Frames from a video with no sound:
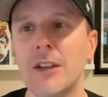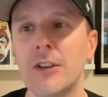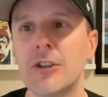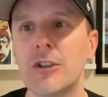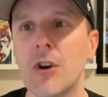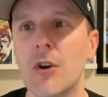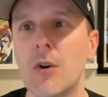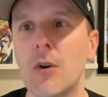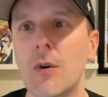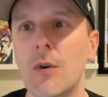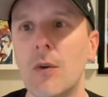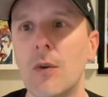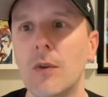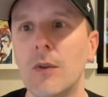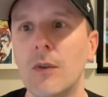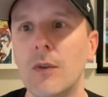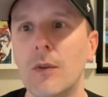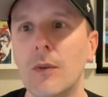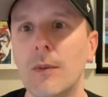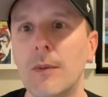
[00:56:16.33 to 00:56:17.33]
So
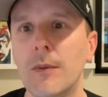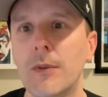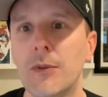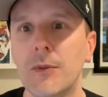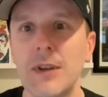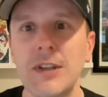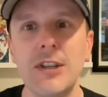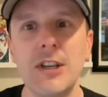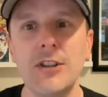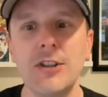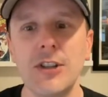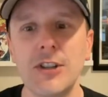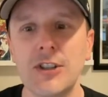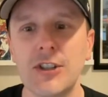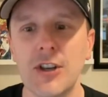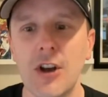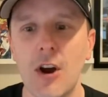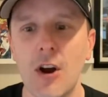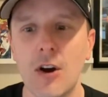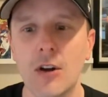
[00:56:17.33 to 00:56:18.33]
three
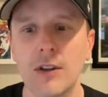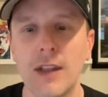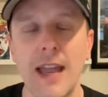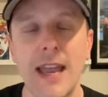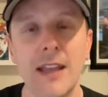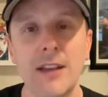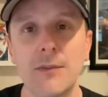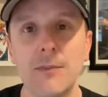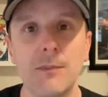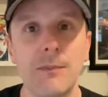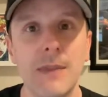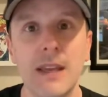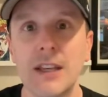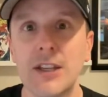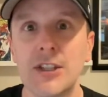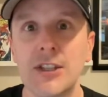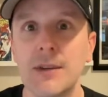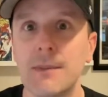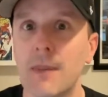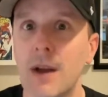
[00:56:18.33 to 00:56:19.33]
digits are like
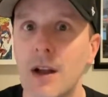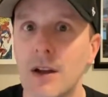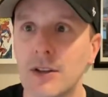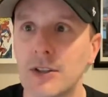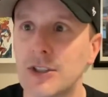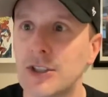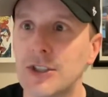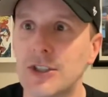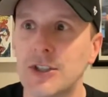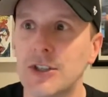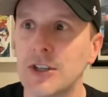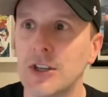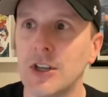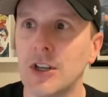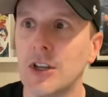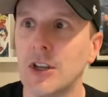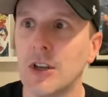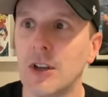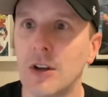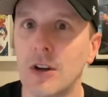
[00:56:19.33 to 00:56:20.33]
mixed amongst
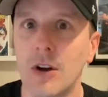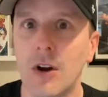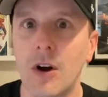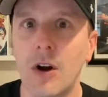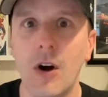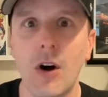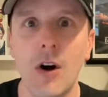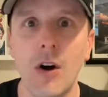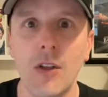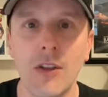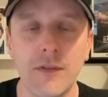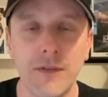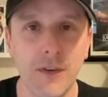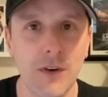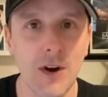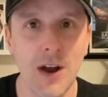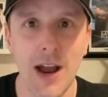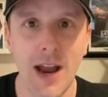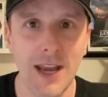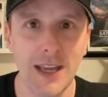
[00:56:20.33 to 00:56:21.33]
all the
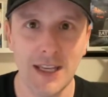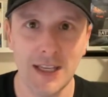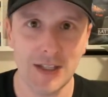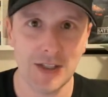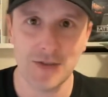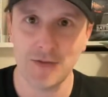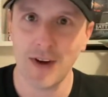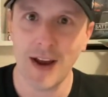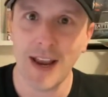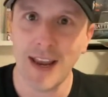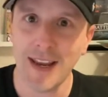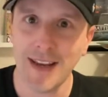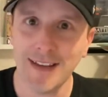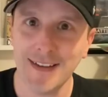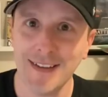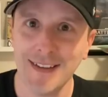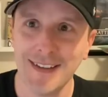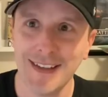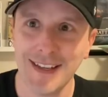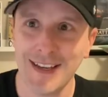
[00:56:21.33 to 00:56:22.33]
varieties, right?
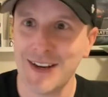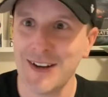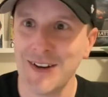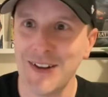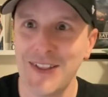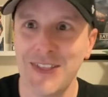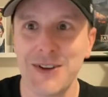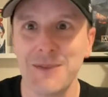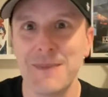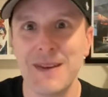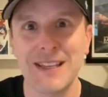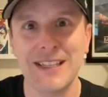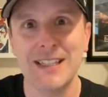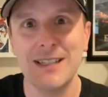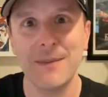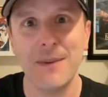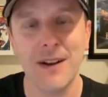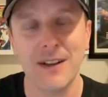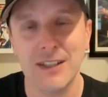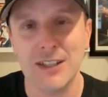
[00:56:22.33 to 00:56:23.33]
You know, they're
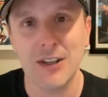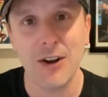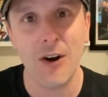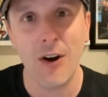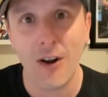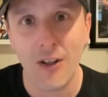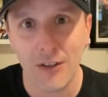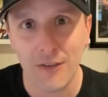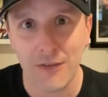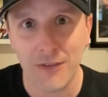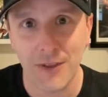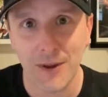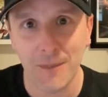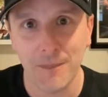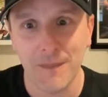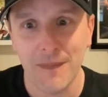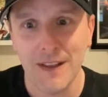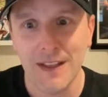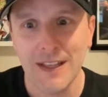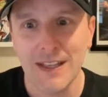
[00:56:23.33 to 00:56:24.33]
mixed amongst all of
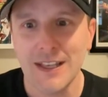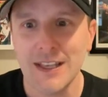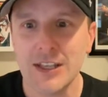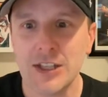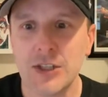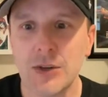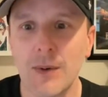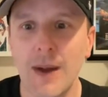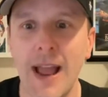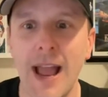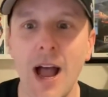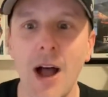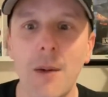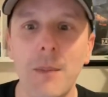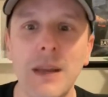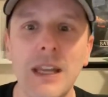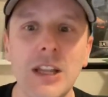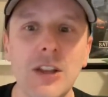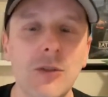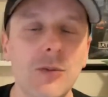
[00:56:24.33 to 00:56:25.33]
them. So, how
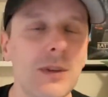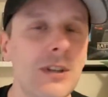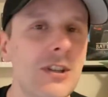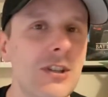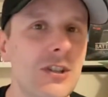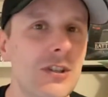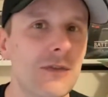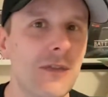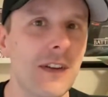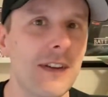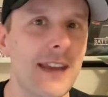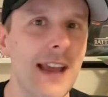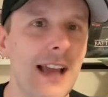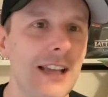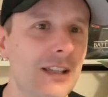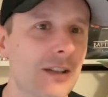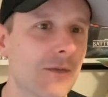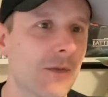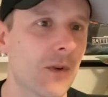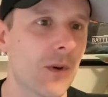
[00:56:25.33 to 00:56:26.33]
many three digit
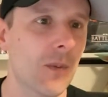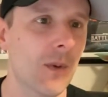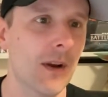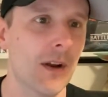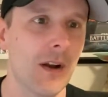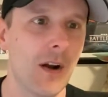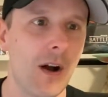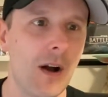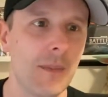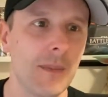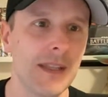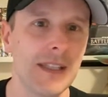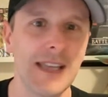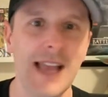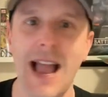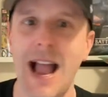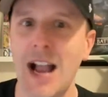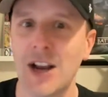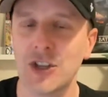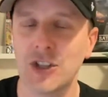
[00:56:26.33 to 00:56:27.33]
Fantastic Four One Commons
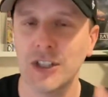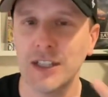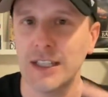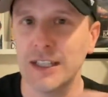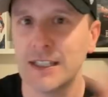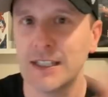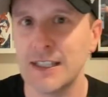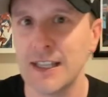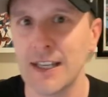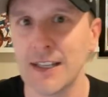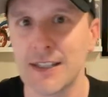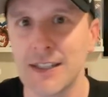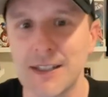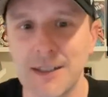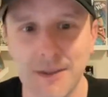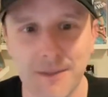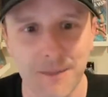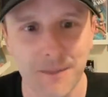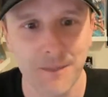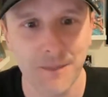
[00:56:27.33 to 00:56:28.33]
actually
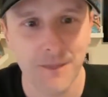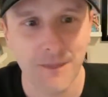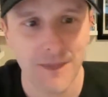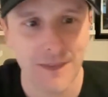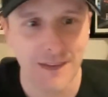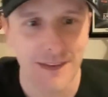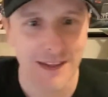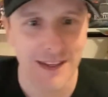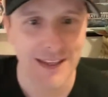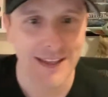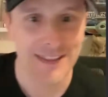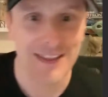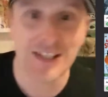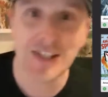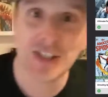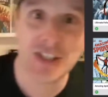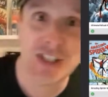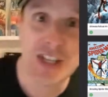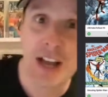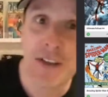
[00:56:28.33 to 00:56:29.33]
exist?
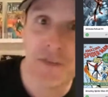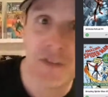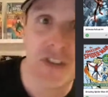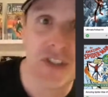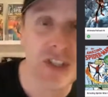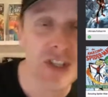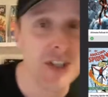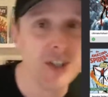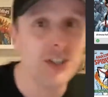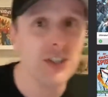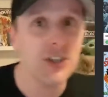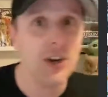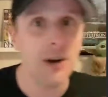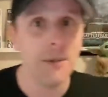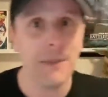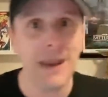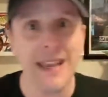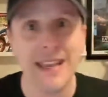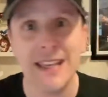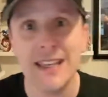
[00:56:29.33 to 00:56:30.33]
This stuff is going to
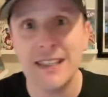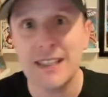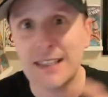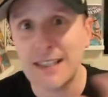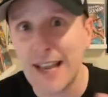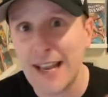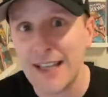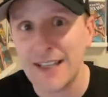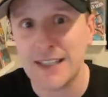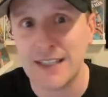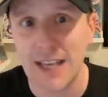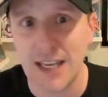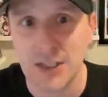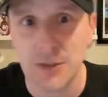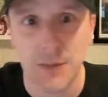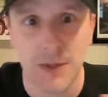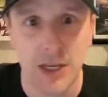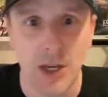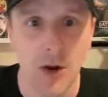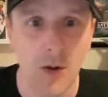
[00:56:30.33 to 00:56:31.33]
start making sense
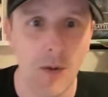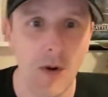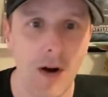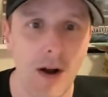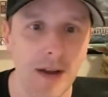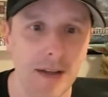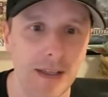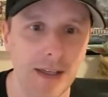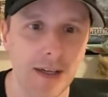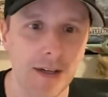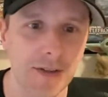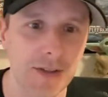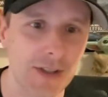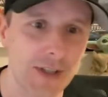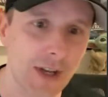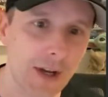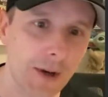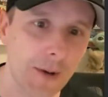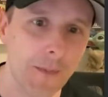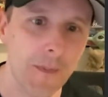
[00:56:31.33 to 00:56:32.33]
as we go on here.
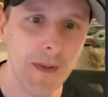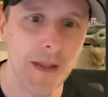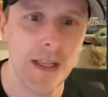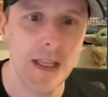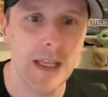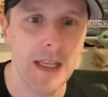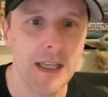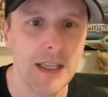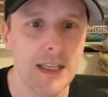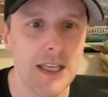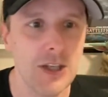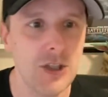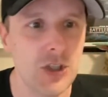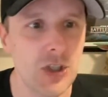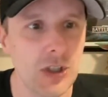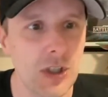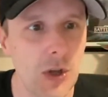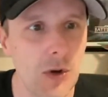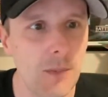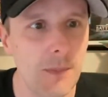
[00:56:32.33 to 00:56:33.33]
So, get
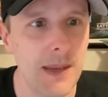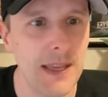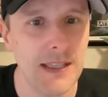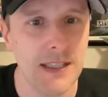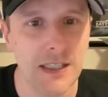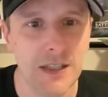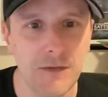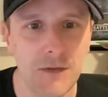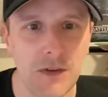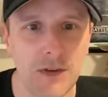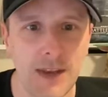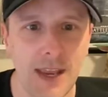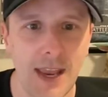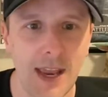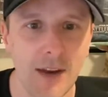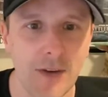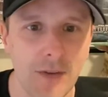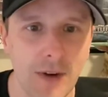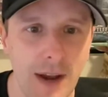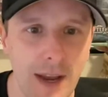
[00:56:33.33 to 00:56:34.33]
your low mints if you
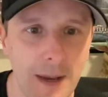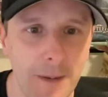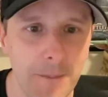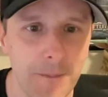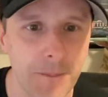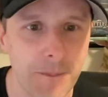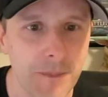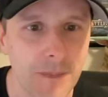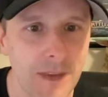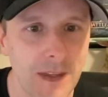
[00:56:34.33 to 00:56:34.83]
can, right?